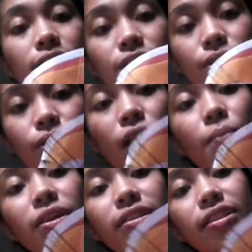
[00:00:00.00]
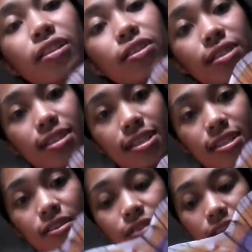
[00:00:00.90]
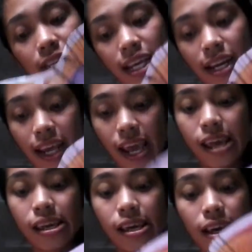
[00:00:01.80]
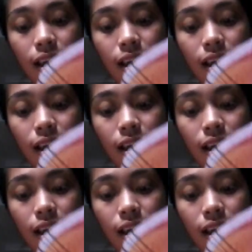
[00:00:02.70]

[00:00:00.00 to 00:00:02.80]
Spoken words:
So chromatin consists of the DNA